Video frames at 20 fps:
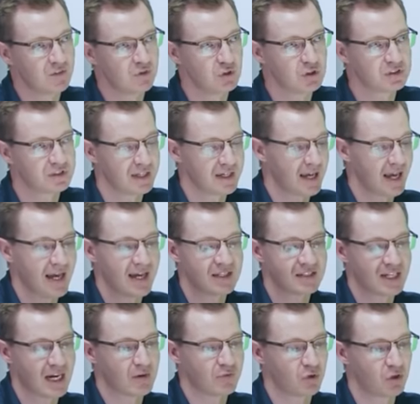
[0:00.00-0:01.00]
If you just say,
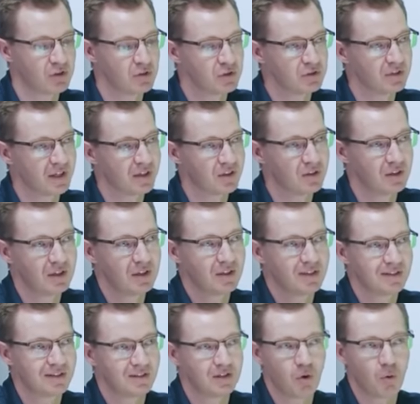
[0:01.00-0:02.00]
hey, sign up for our newsletter,
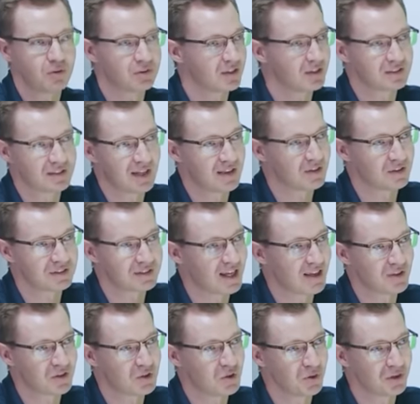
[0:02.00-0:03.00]
no one's going to
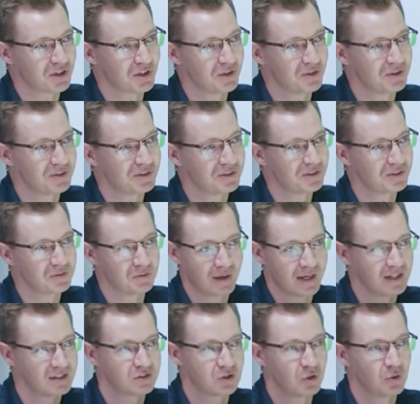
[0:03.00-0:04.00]
scan the QR code,
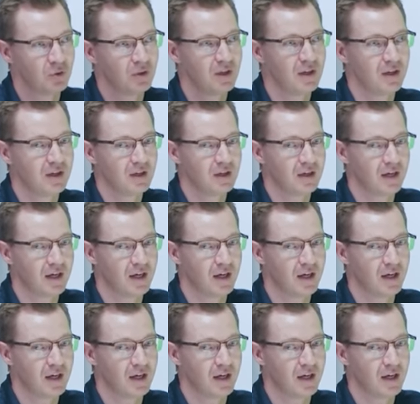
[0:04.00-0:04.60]
right? So